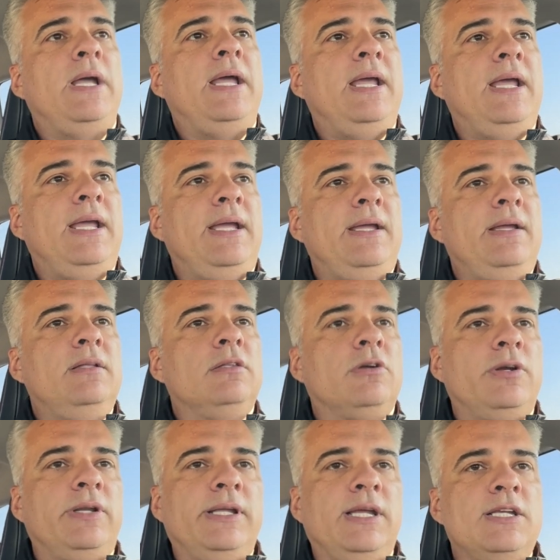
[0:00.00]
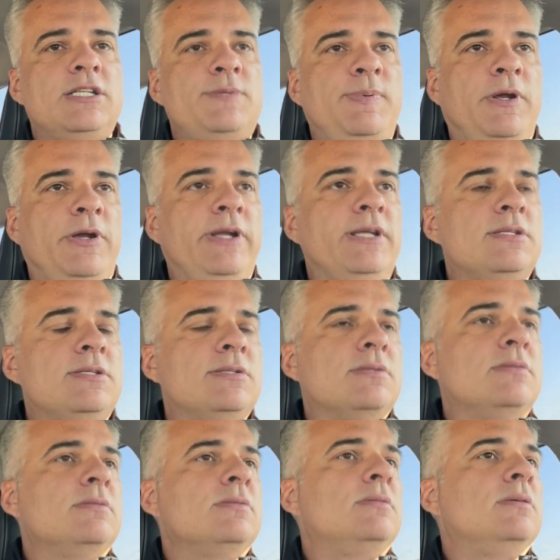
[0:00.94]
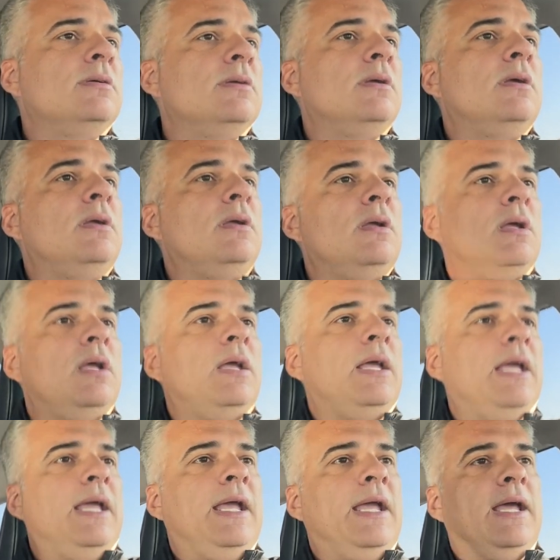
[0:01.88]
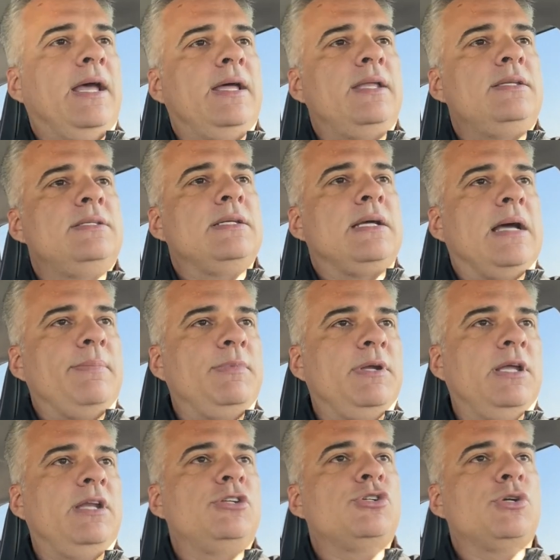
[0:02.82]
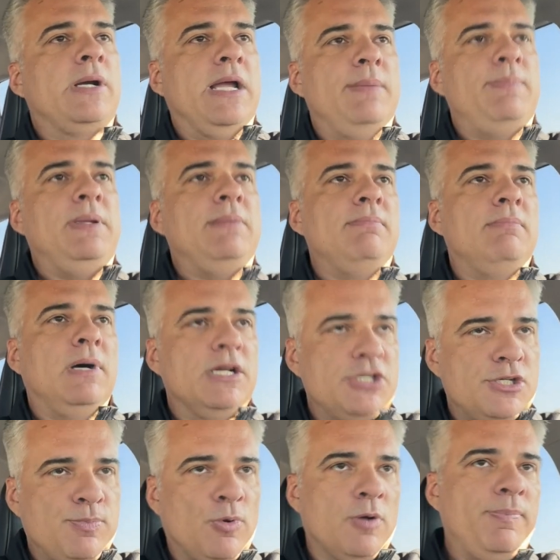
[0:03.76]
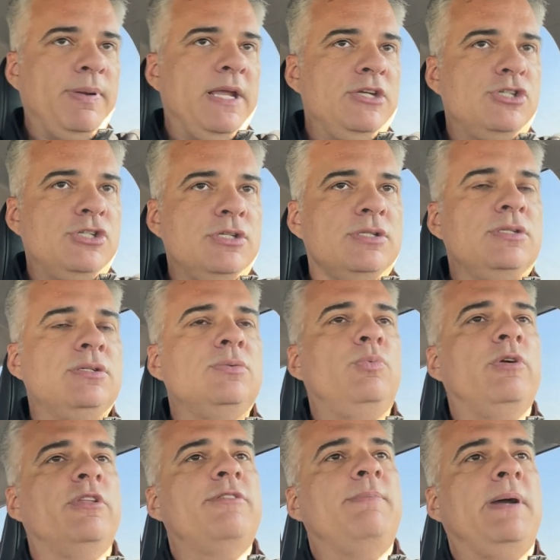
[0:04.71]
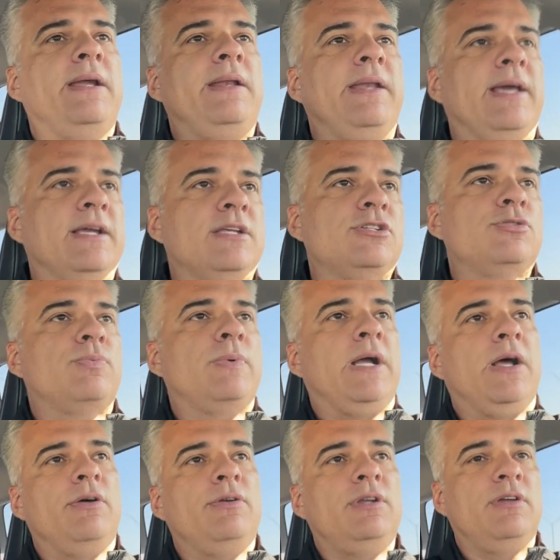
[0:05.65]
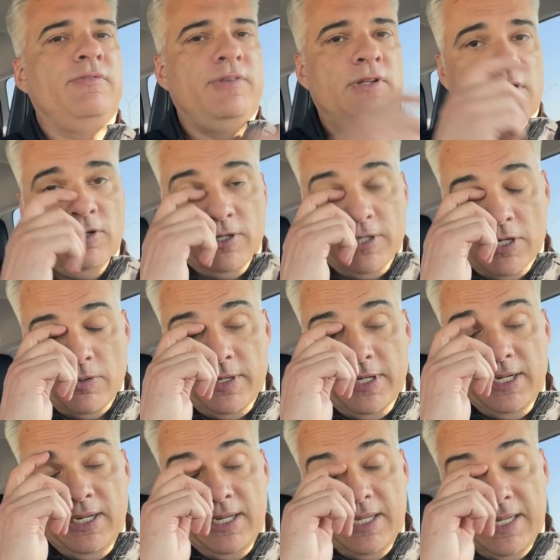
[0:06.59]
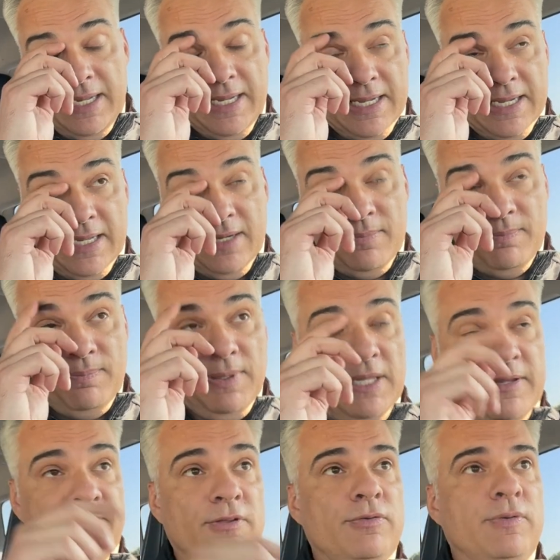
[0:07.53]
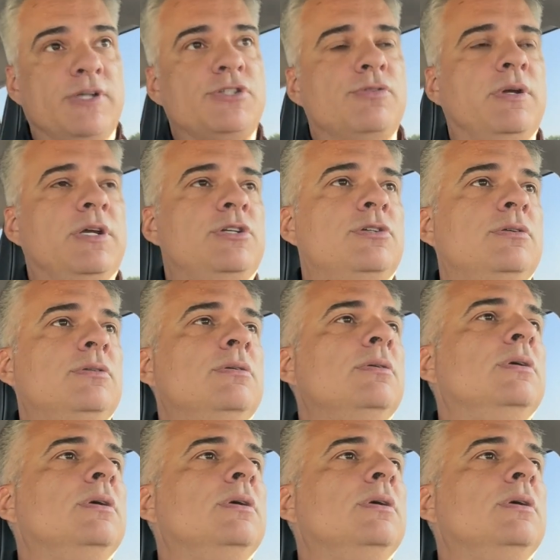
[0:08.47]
a learning experience, and I'm going to try and be much more patient with my next round of clear coating and playfield restoration,